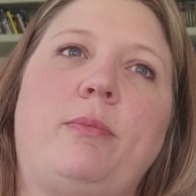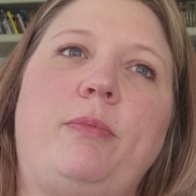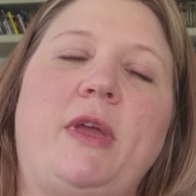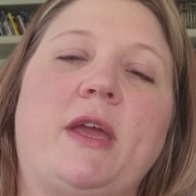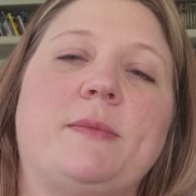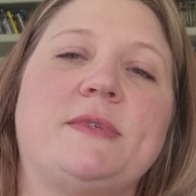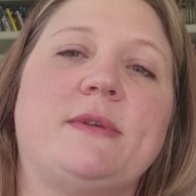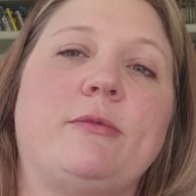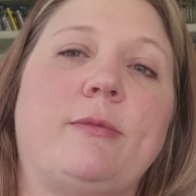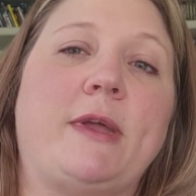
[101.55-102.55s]
pick up
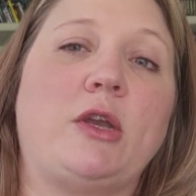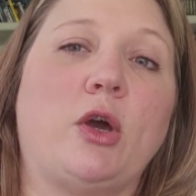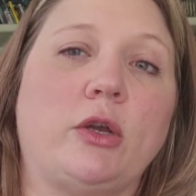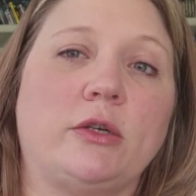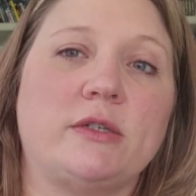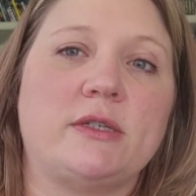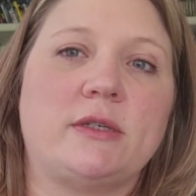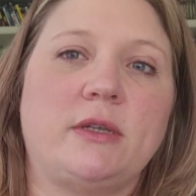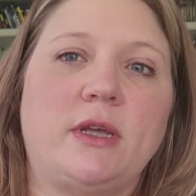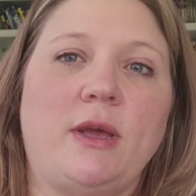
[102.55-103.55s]
some of my
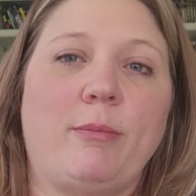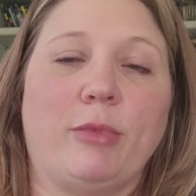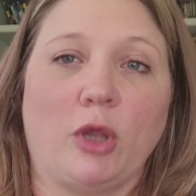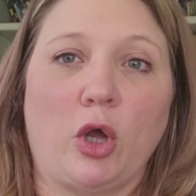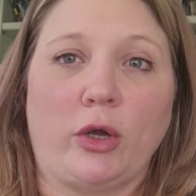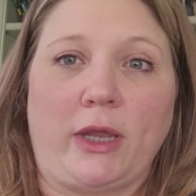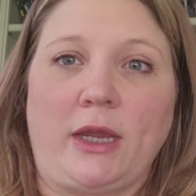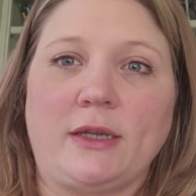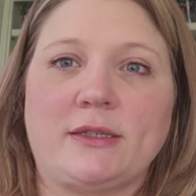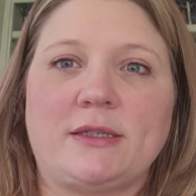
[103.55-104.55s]
daughter's
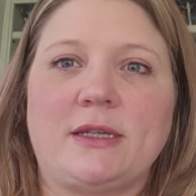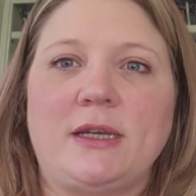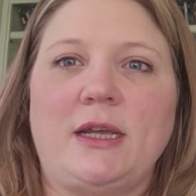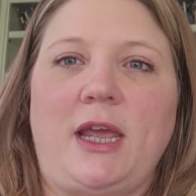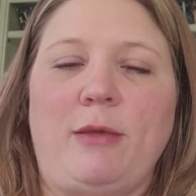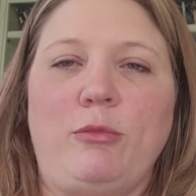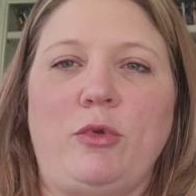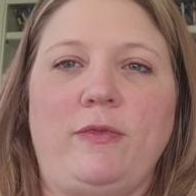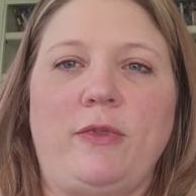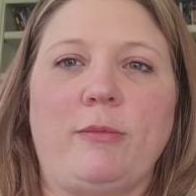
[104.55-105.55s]
belongings and
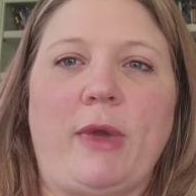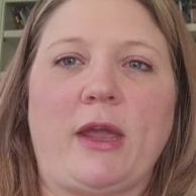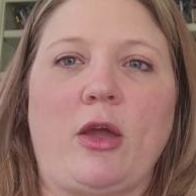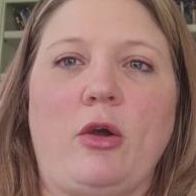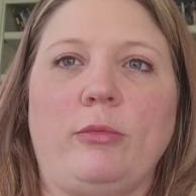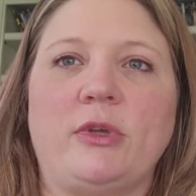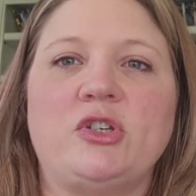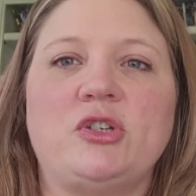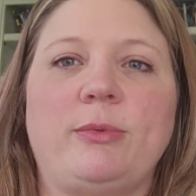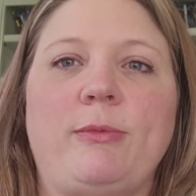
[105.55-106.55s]
move them back home because
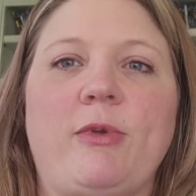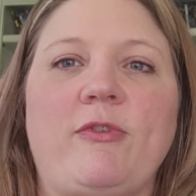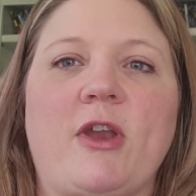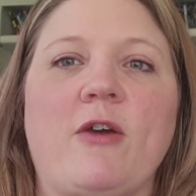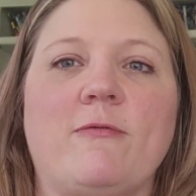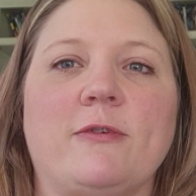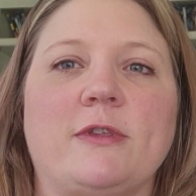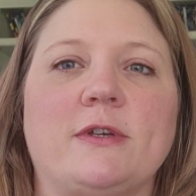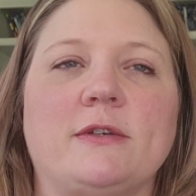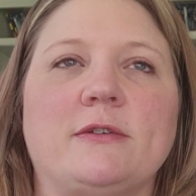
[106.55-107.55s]
she'll be moving home for
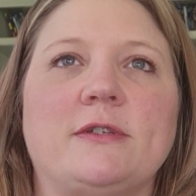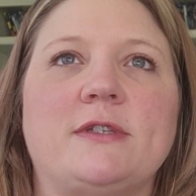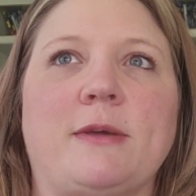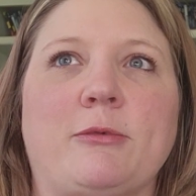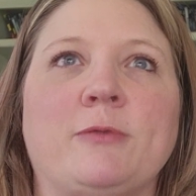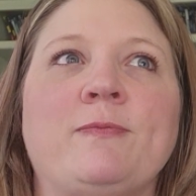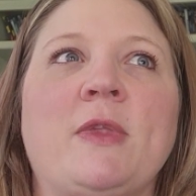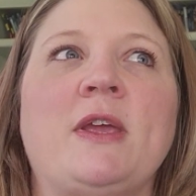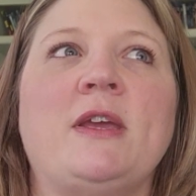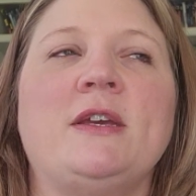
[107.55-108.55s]
the summer.
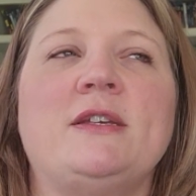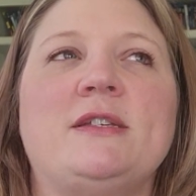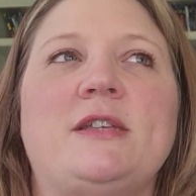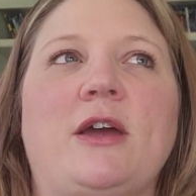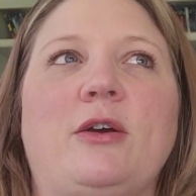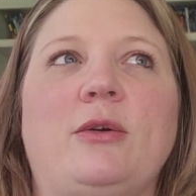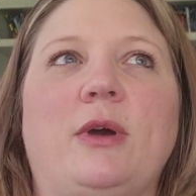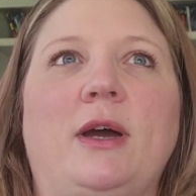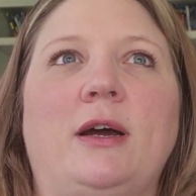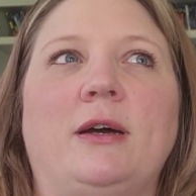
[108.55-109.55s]

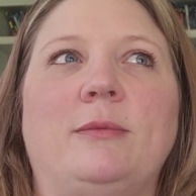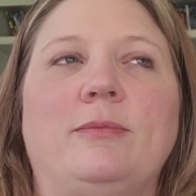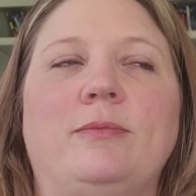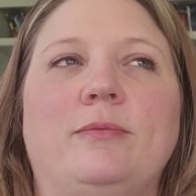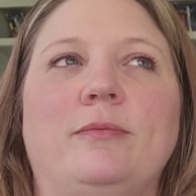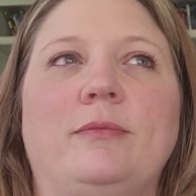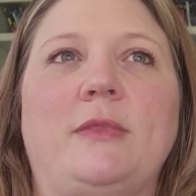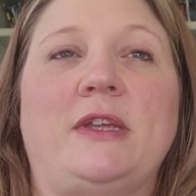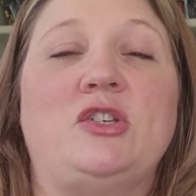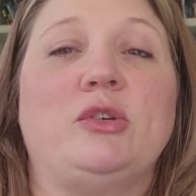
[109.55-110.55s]
So, and
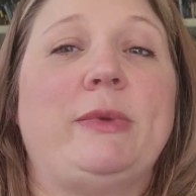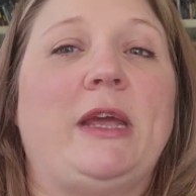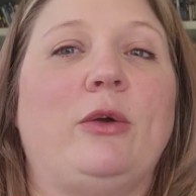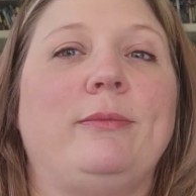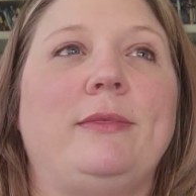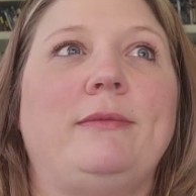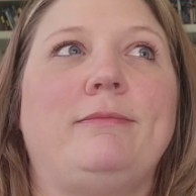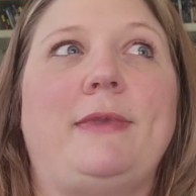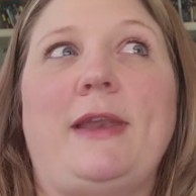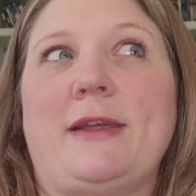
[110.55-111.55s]
she'll be home
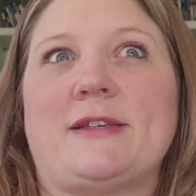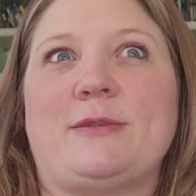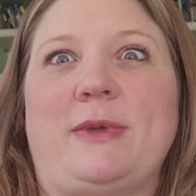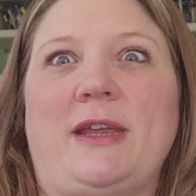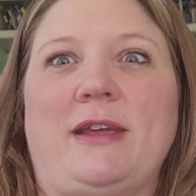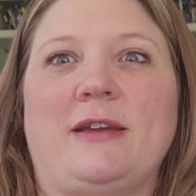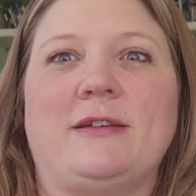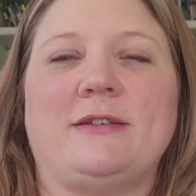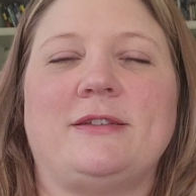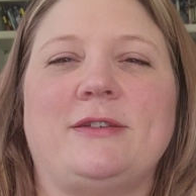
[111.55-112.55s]
next week.
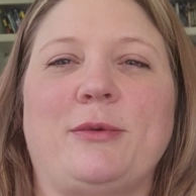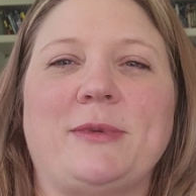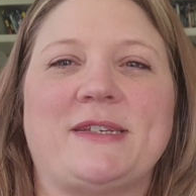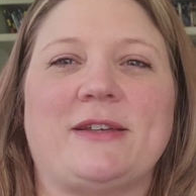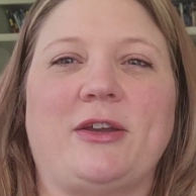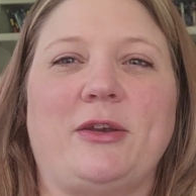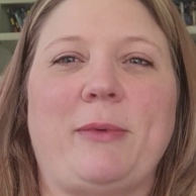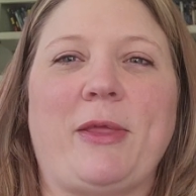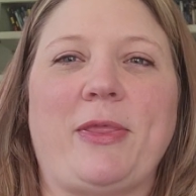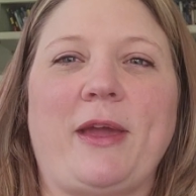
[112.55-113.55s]
So I'm excited
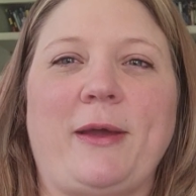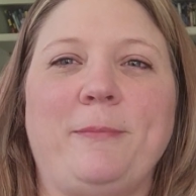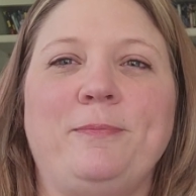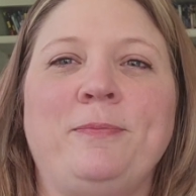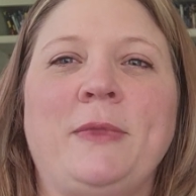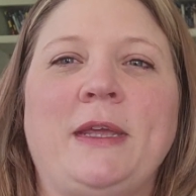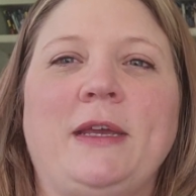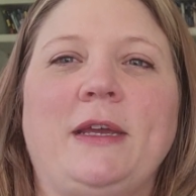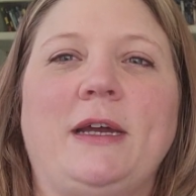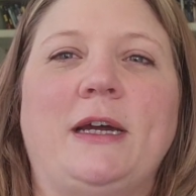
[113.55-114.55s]
about that.
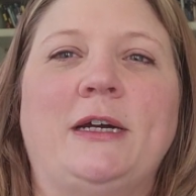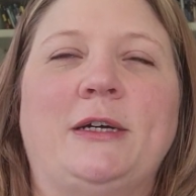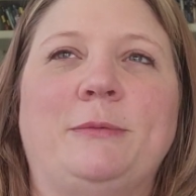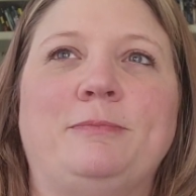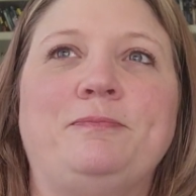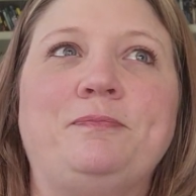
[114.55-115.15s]
But